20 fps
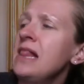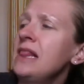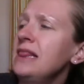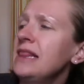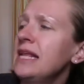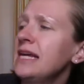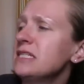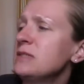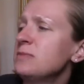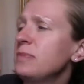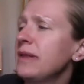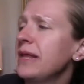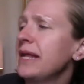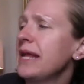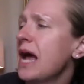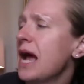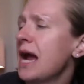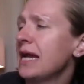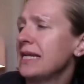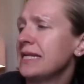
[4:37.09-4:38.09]
"Let's play
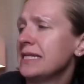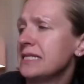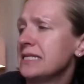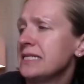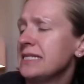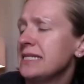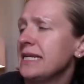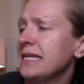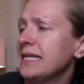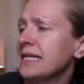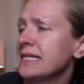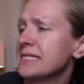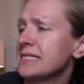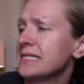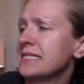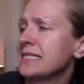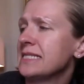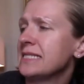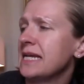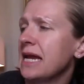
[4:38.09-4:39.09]
hide and seek
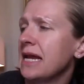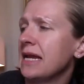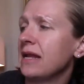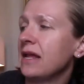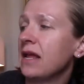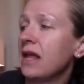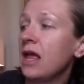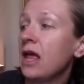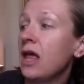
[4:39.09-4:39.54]
instead."